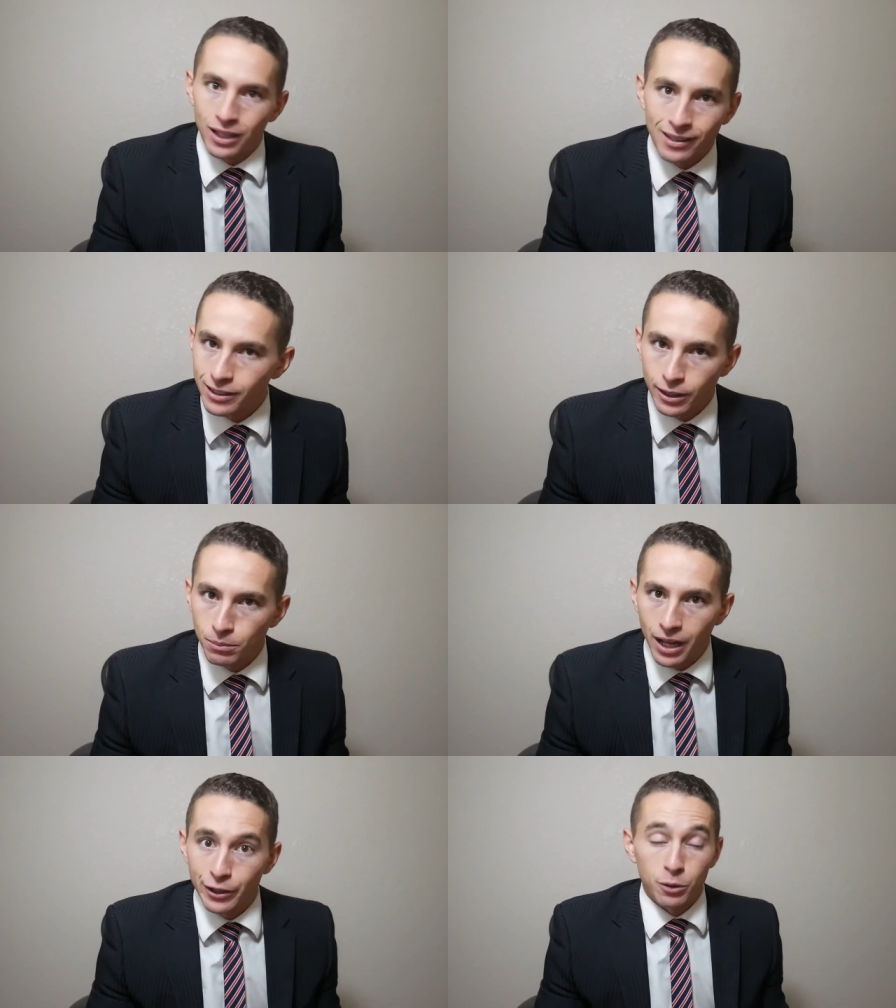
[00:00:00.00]
That doesn't
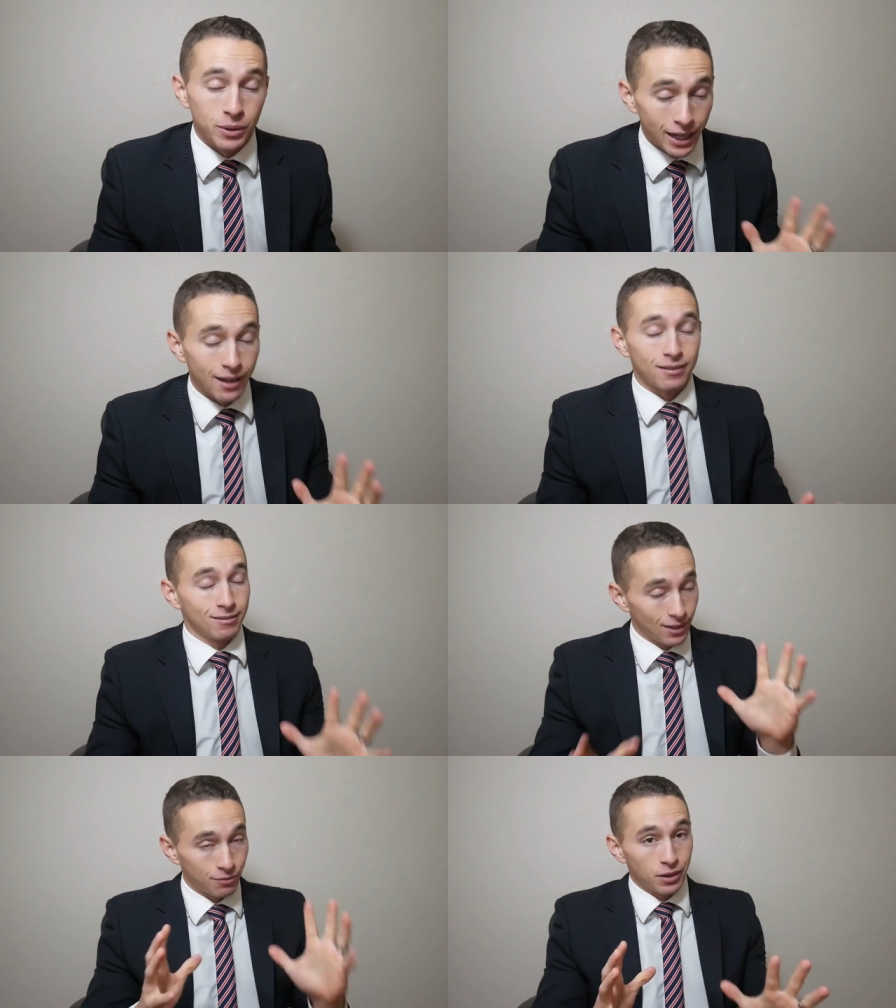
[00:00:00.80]
apply to you. But again,
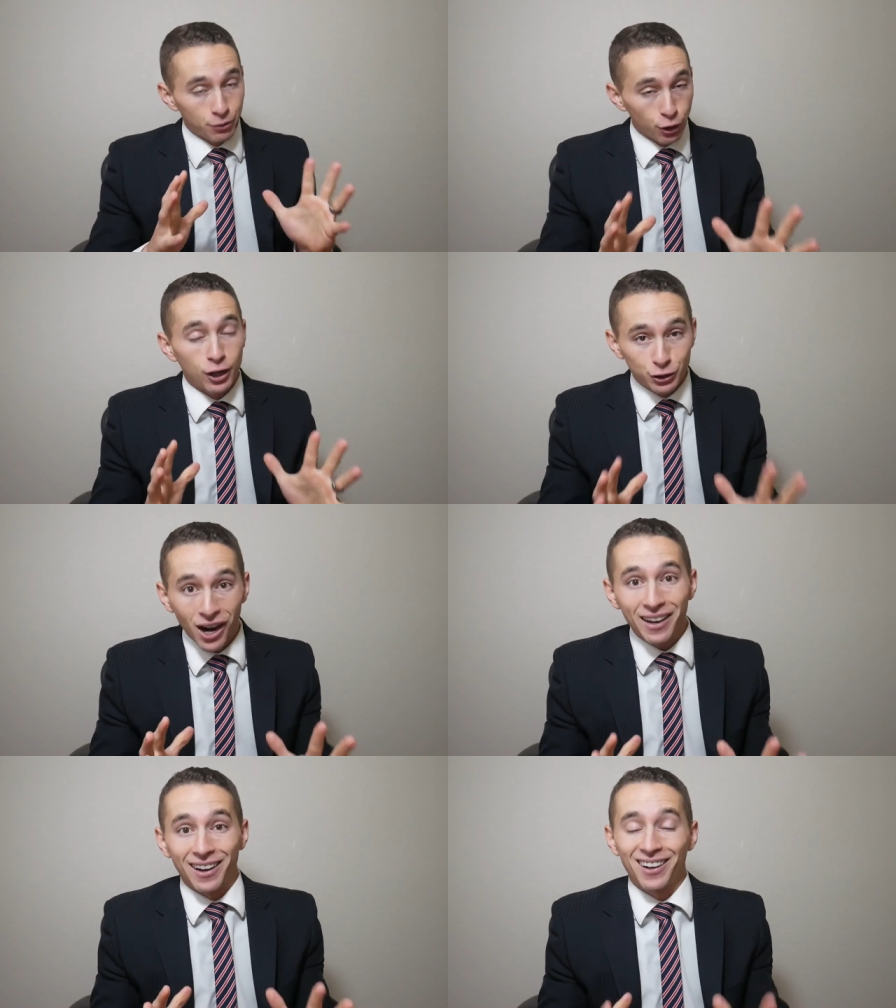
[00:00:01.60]
if, if you're on
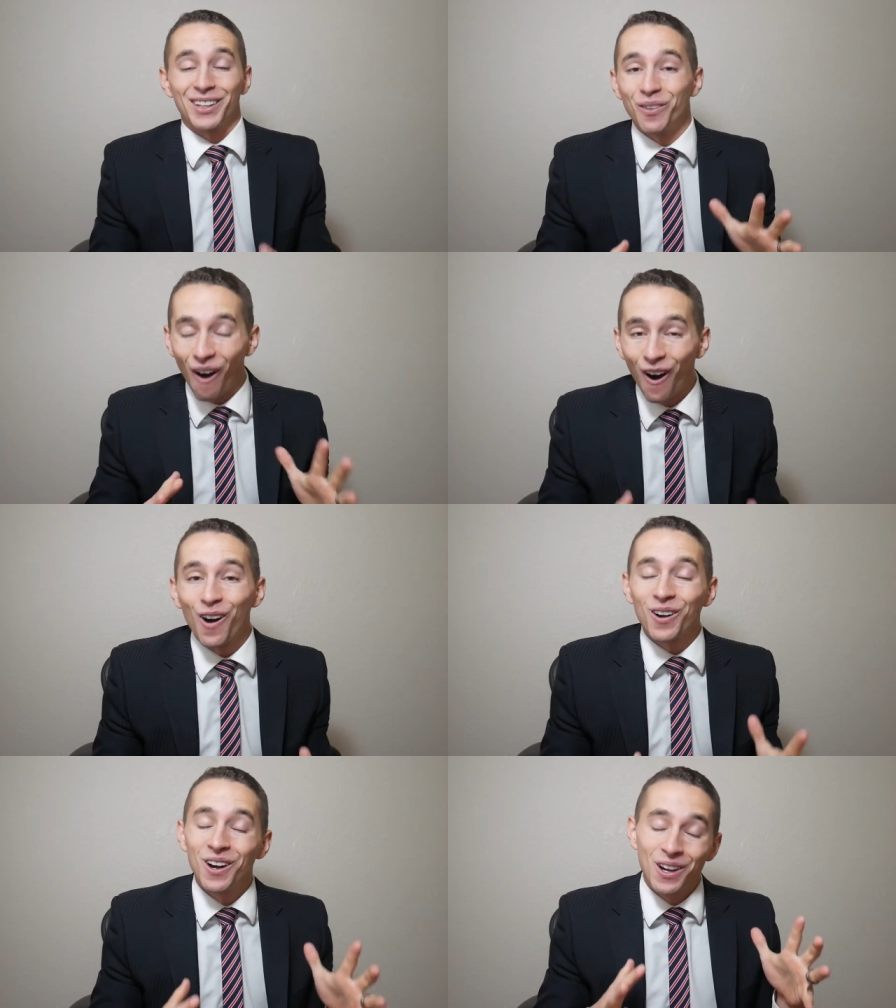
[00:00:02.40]
Tricare, you
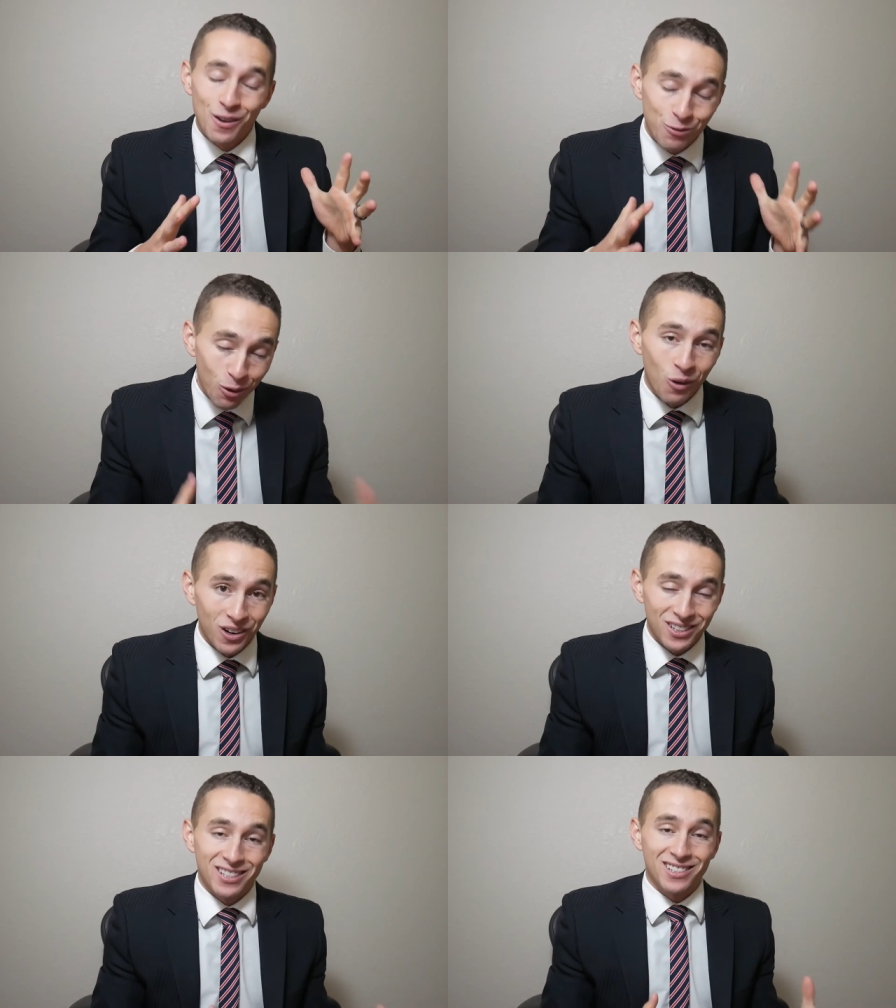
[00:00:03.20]
are
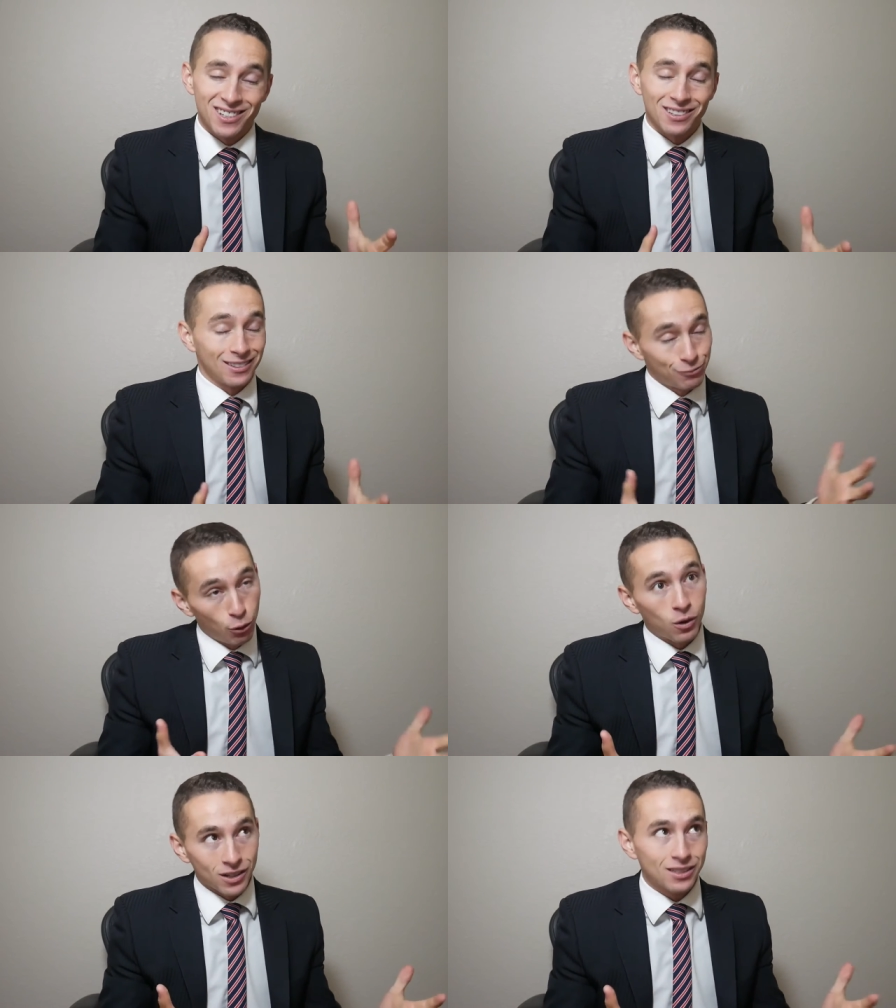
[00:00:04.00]
forced
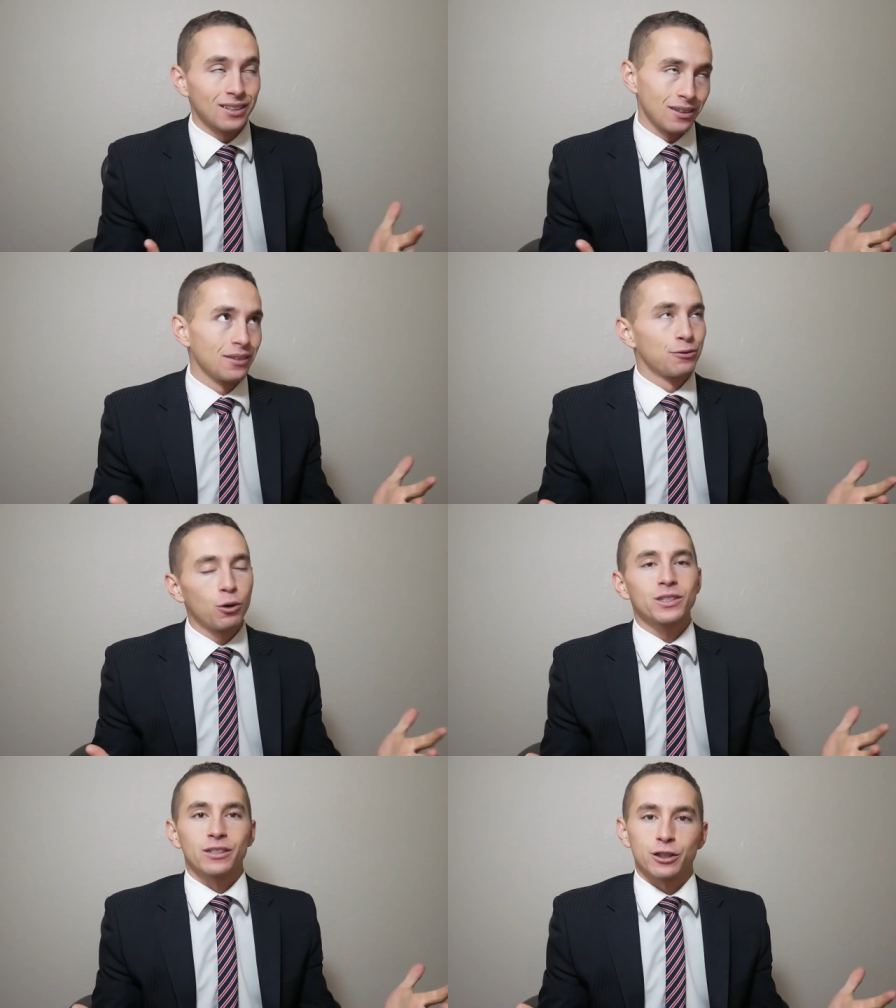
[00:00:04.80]
forced
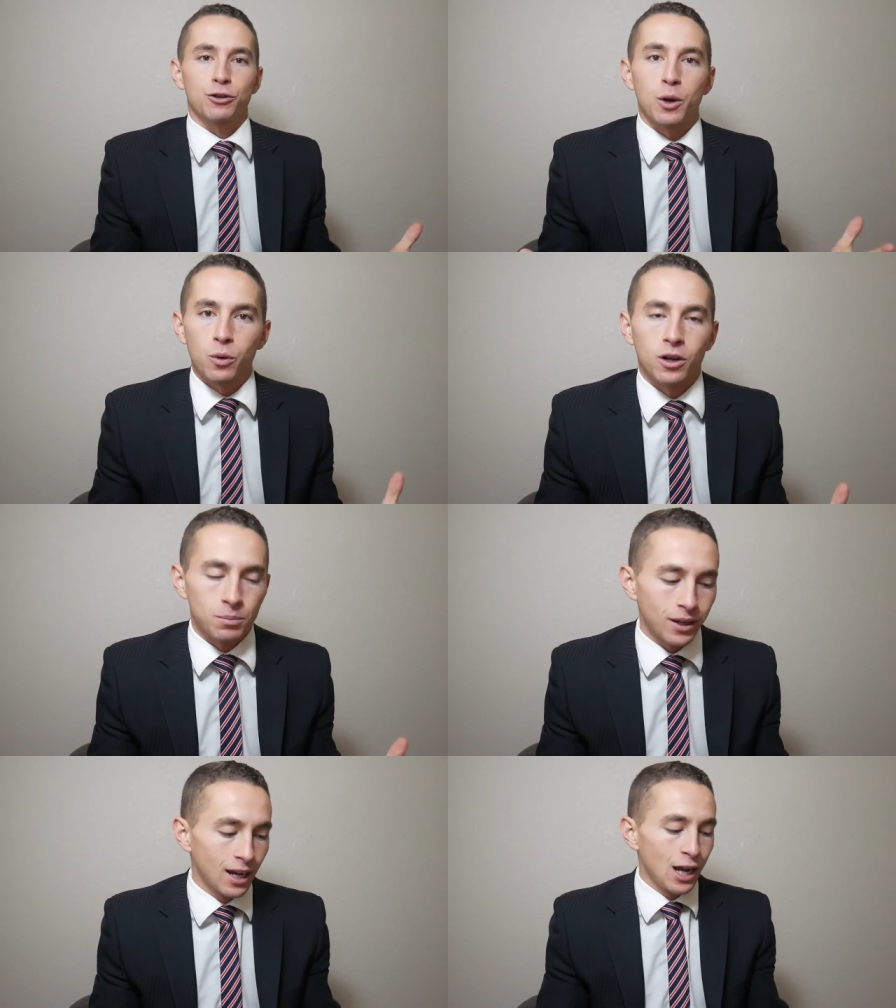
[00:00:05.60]
forced is a strong word
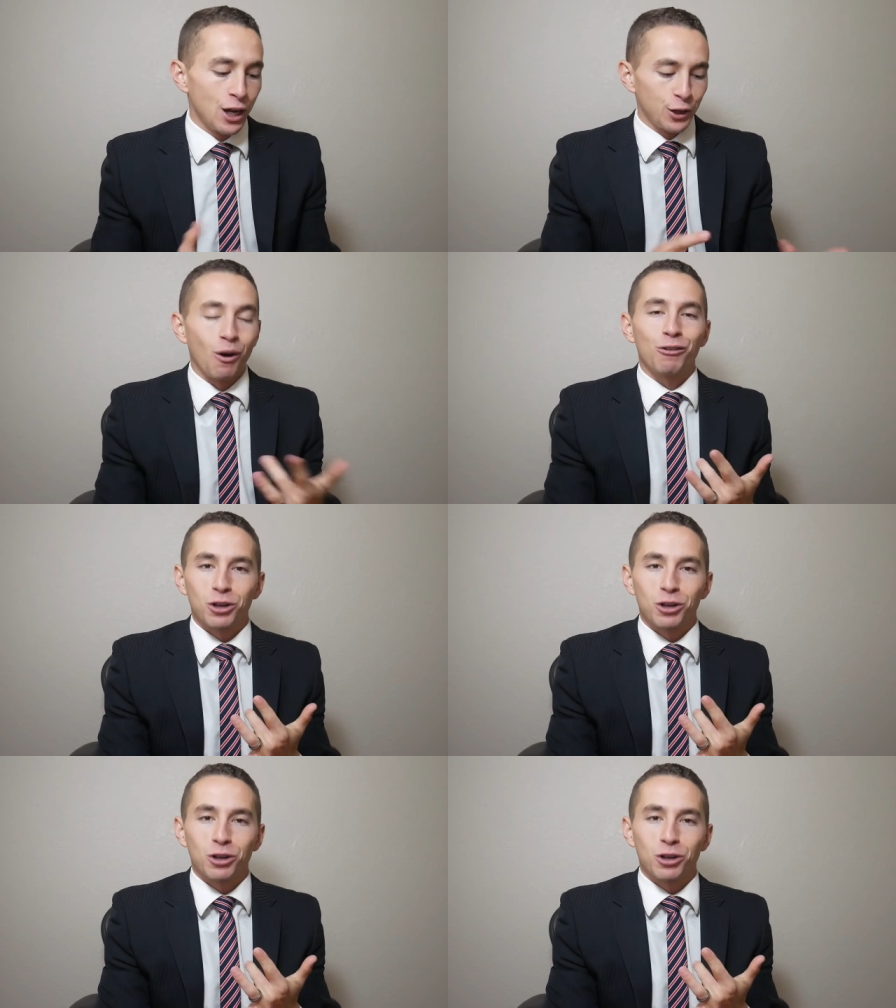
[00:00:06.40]
but you are